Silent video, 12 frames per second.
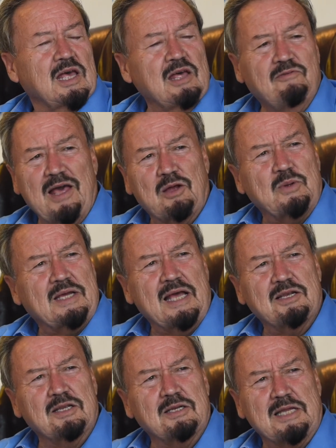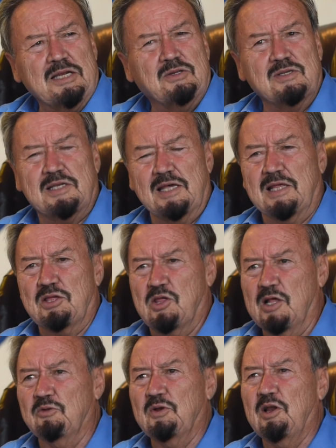In fact, we tend to say that
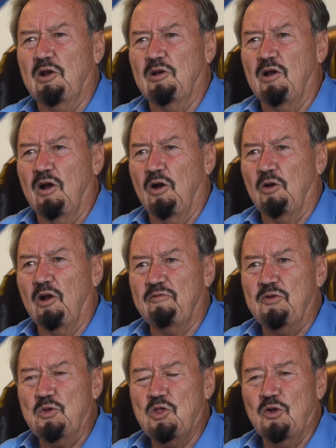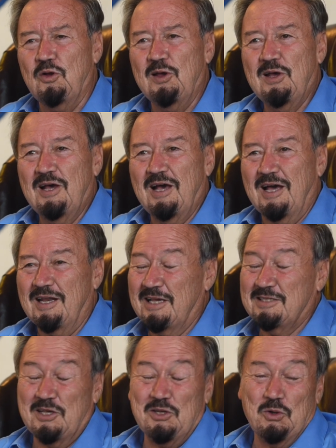children are, are our future, and I
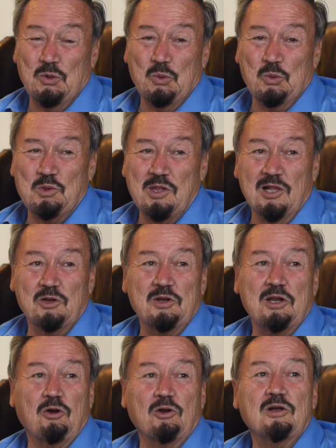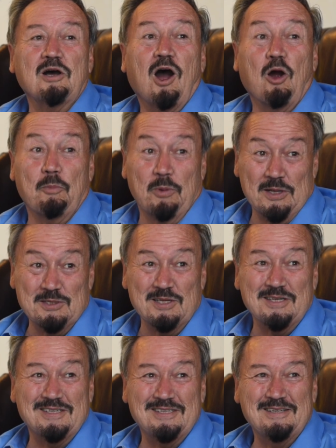say no, children are our
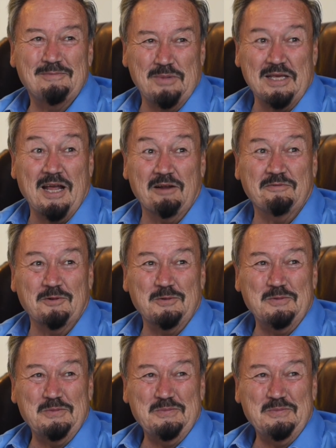present be careful.